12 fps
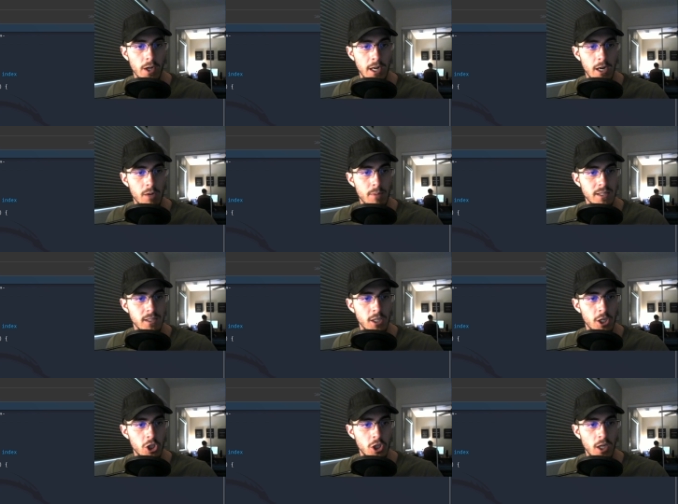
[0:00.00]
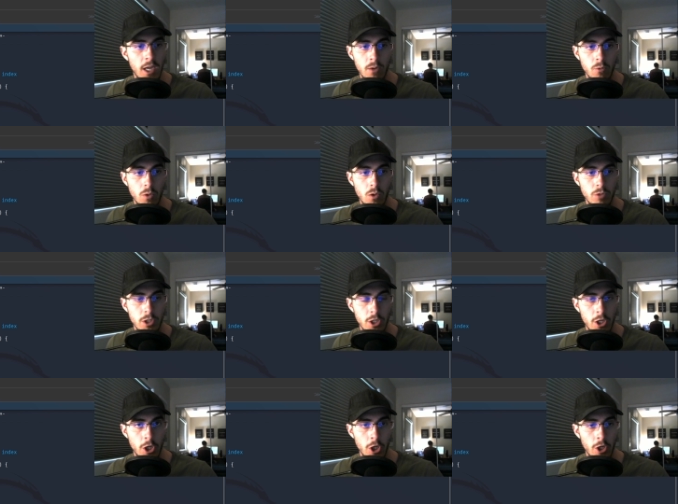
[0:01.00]
an error message and we'll
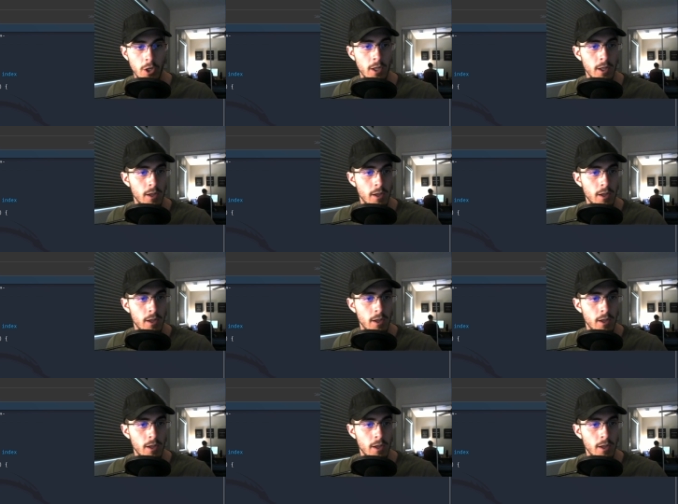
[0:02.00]
return